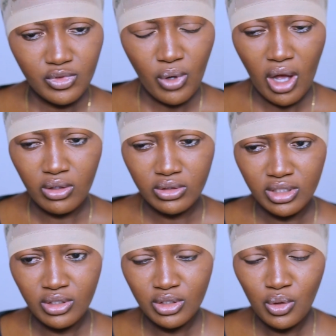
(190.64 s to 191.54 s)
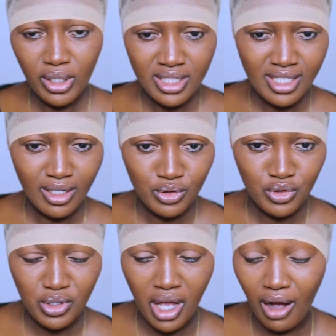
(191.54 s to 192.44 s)
Wow, no one
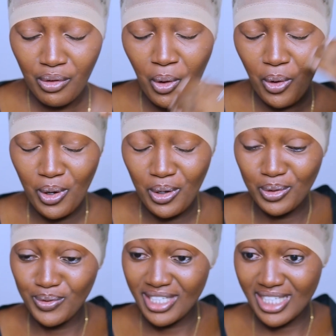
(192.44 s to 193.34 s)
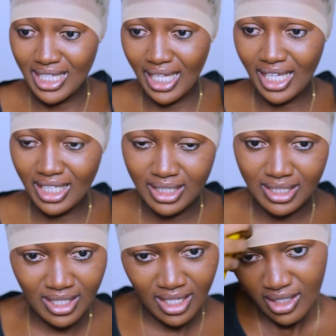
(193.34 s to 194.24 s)
tells you how cold this thing is.